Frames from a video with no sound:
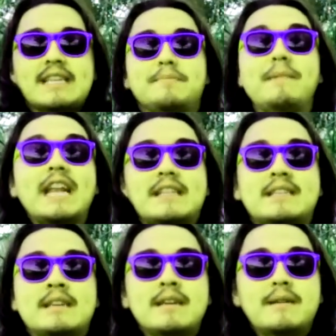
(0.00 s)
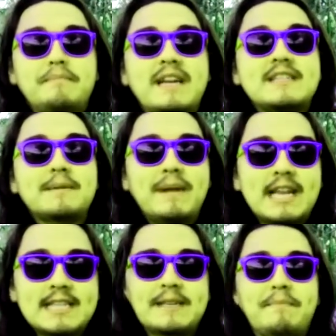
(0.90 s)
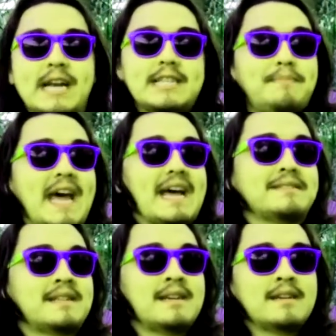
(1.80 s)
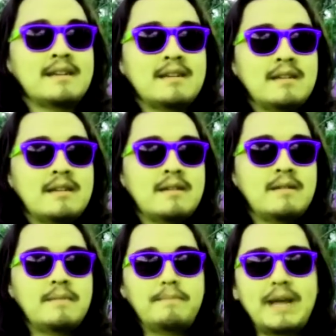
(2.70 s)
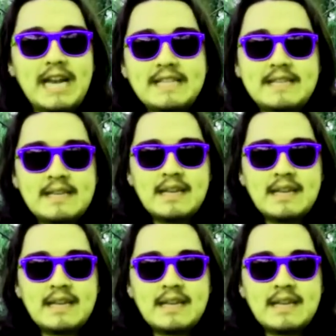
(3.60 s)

It's minutes and minutes past. Minutes